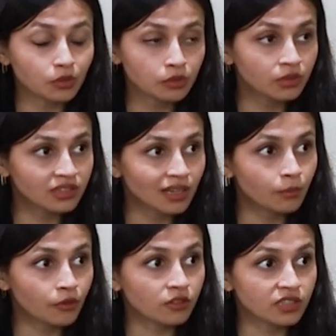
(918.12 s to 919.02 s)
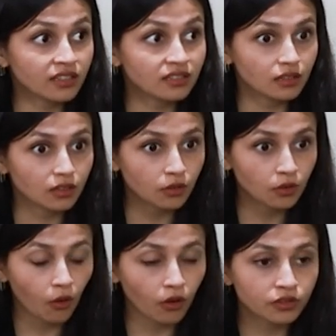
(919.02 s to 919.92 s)
also in some projects.
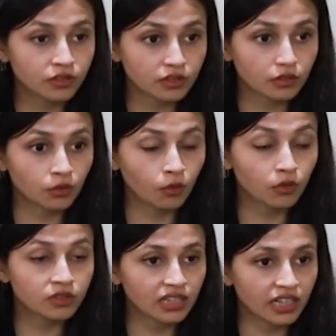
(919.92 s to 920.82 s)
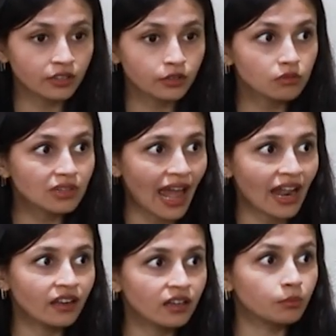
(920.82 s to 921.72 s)
Cost goes into
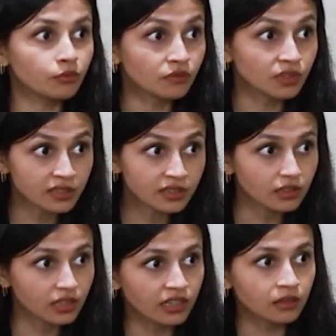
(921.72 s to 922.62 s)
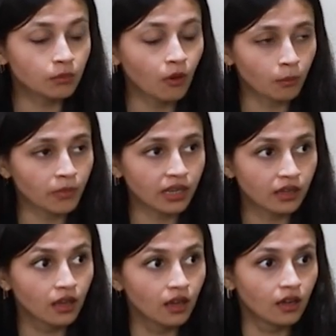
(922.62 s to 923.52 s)
land and approvals in
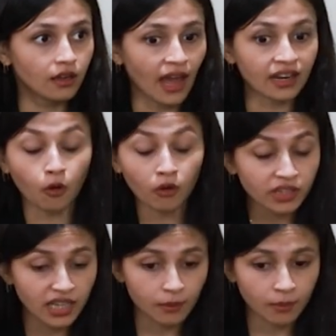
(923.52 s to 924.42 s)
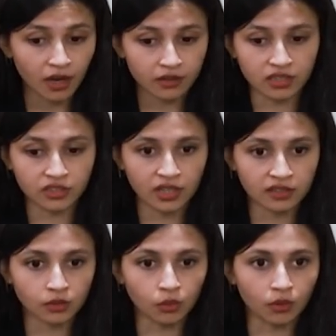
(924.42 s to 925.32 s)
Bombay and or the MMR region
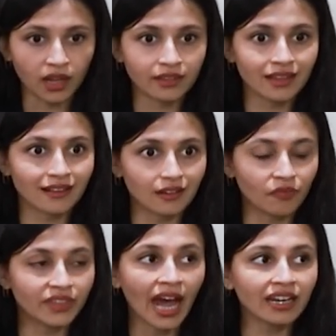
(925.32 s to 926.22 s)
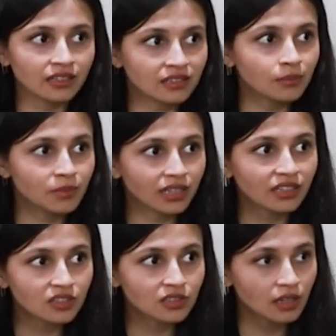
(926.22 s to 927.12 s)
as a whole. I think that is the
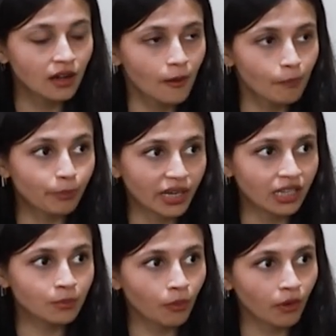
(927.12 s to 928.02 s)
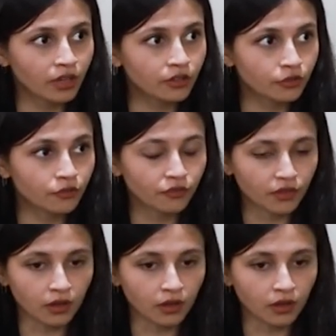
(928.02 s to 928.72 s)
biggest pain point of